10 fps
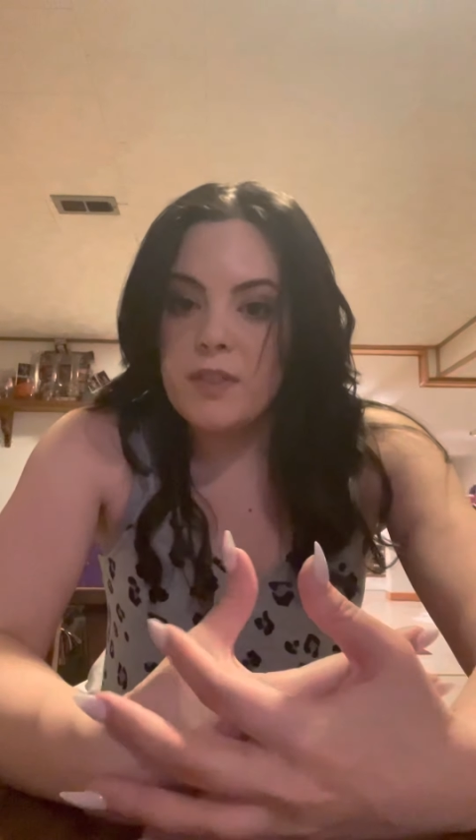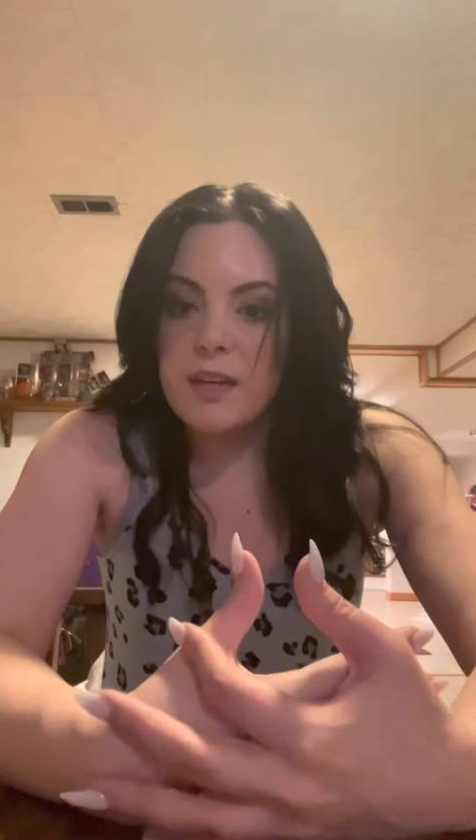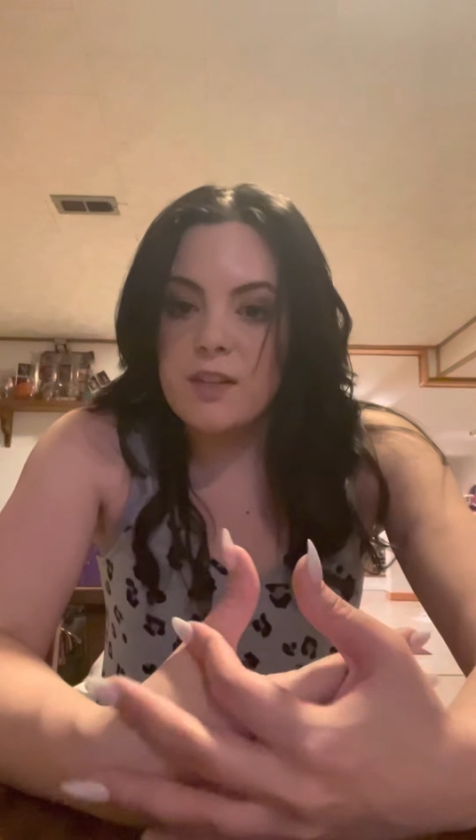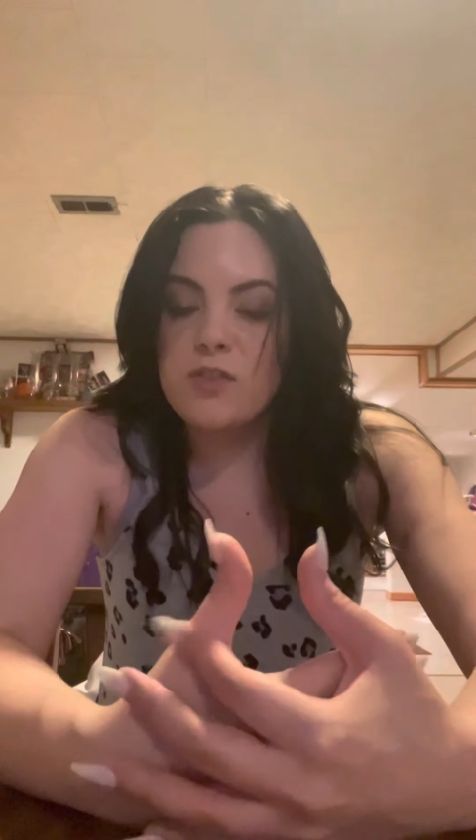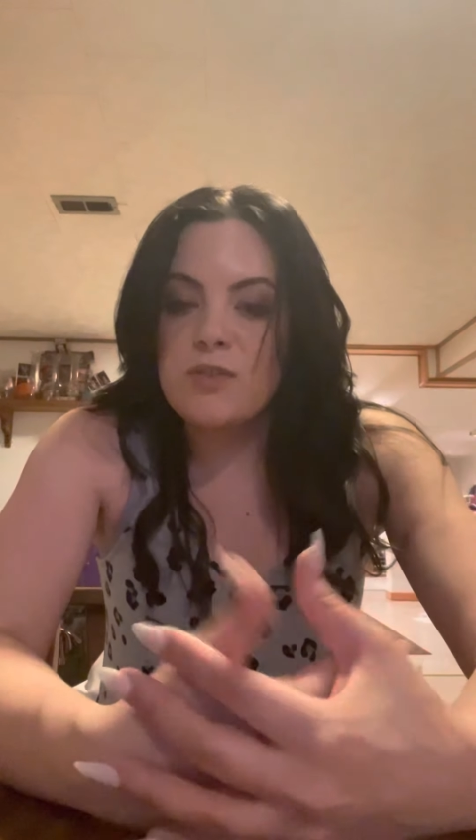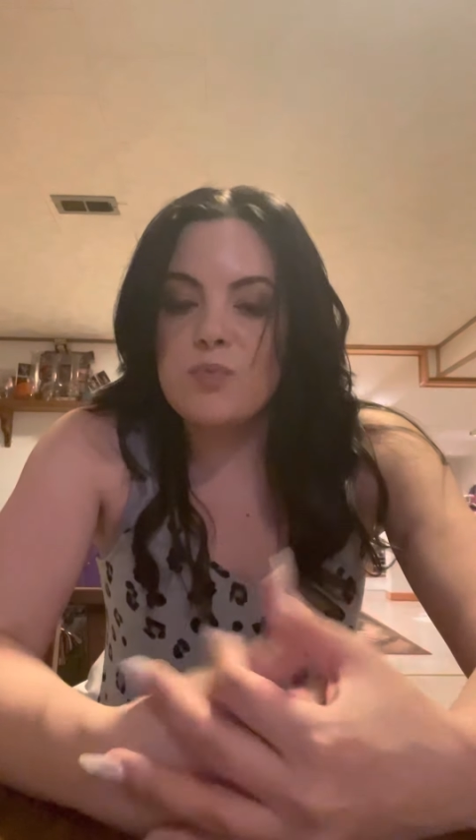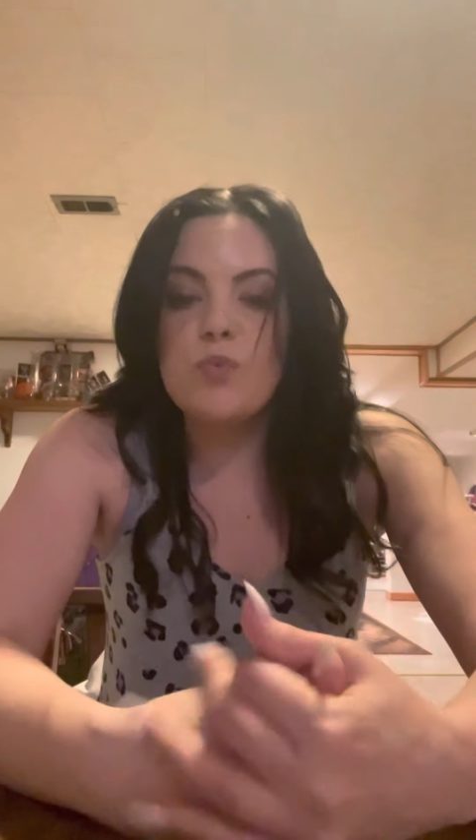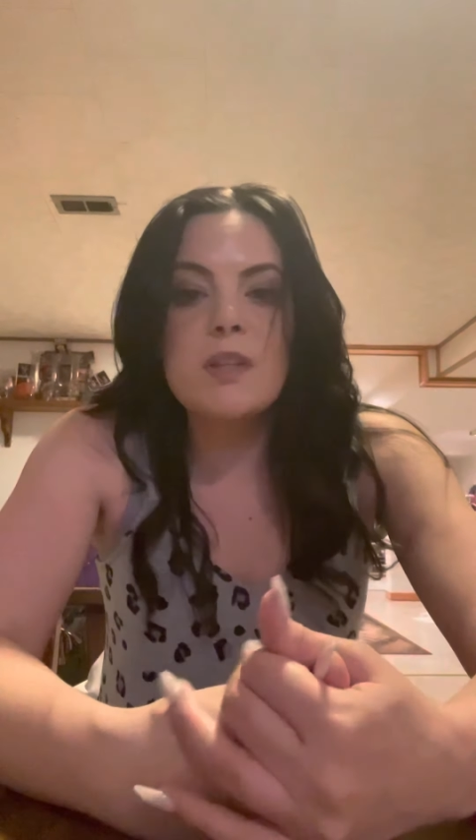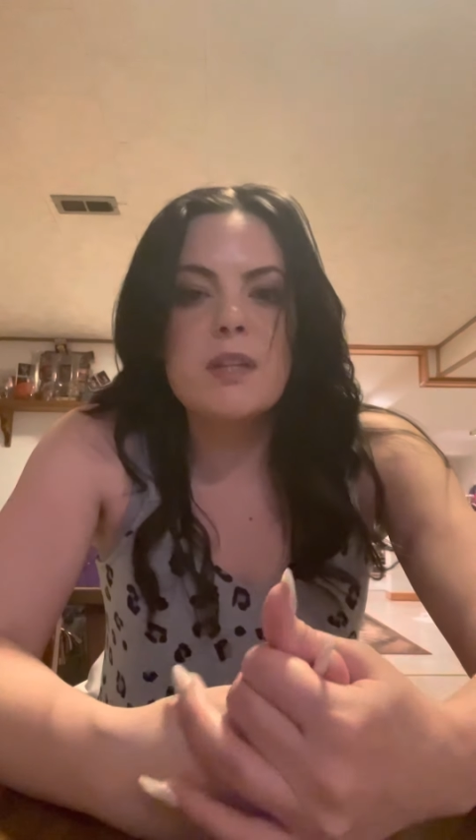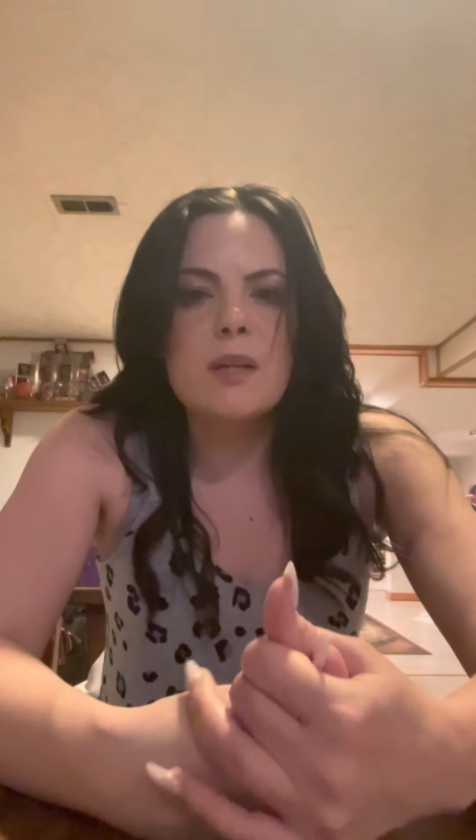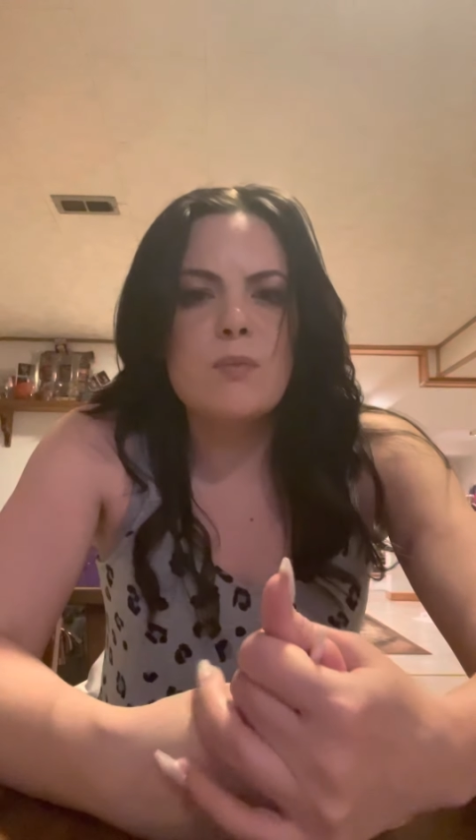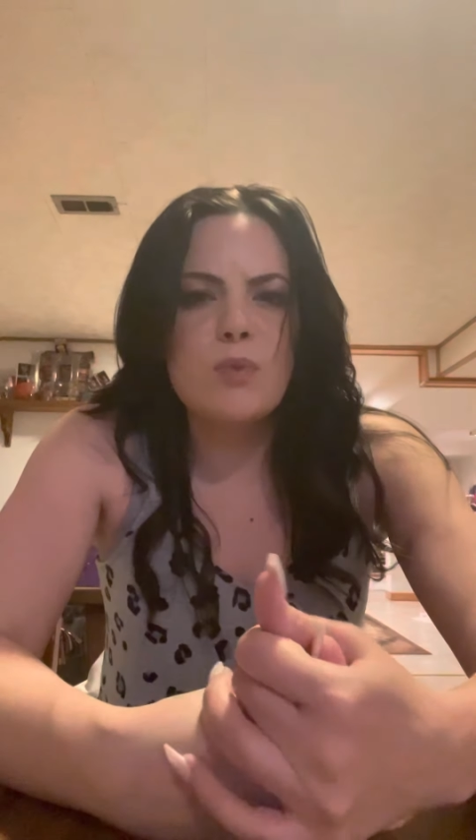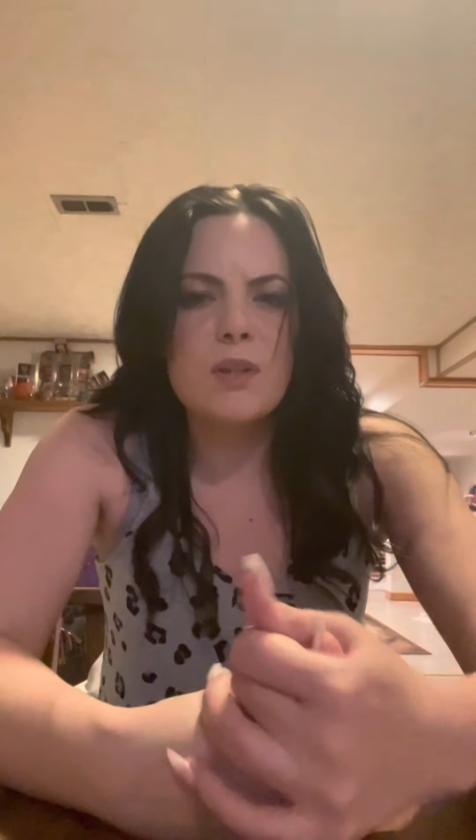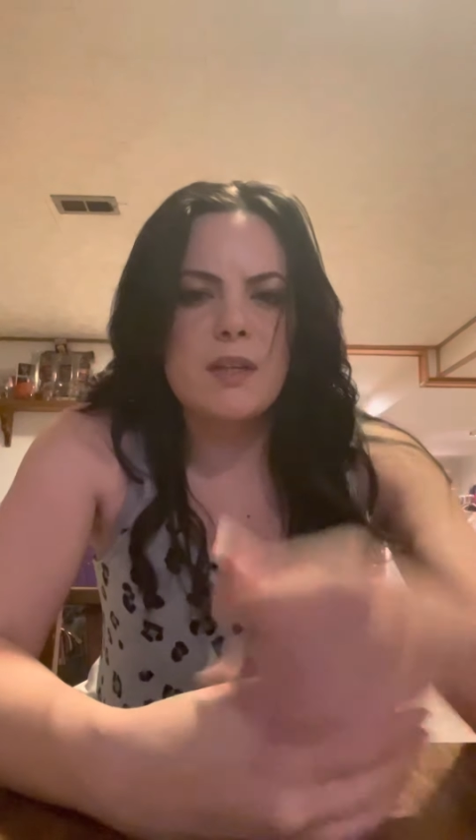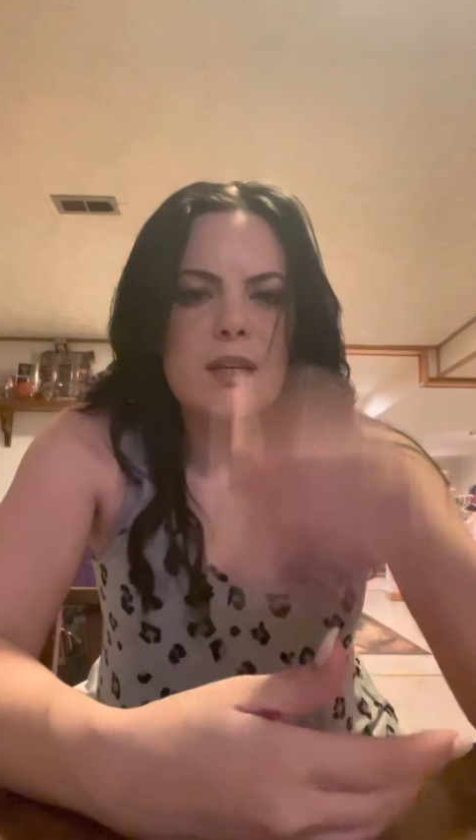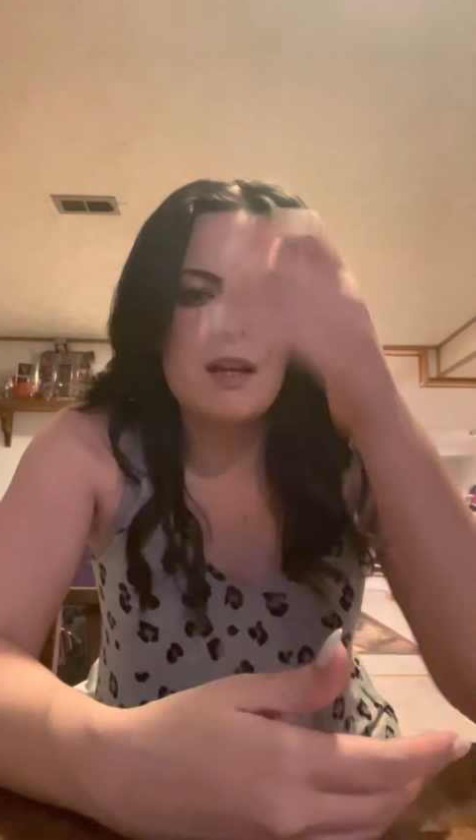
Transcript: it is just really really